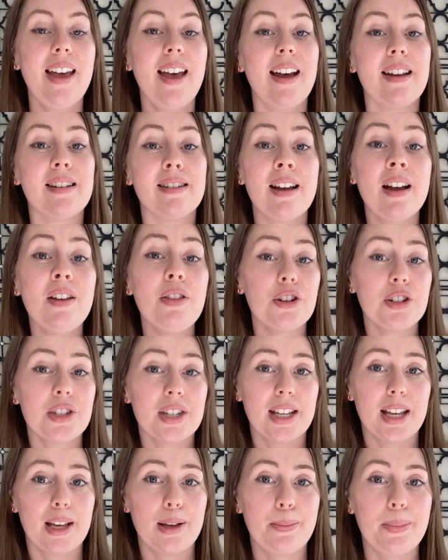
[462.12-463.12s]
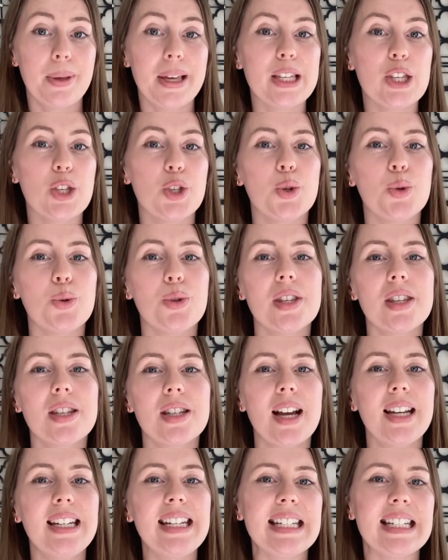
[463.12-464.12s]
Another tip is to
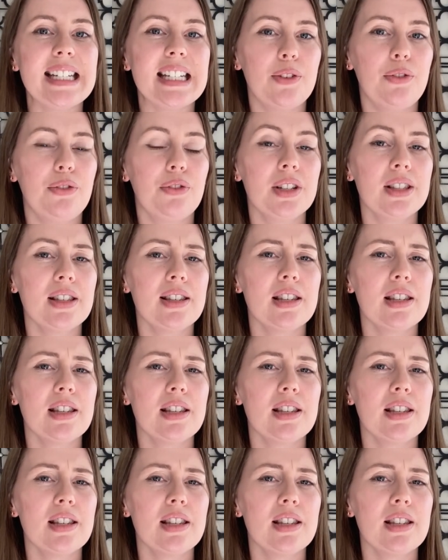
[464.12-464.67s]
study different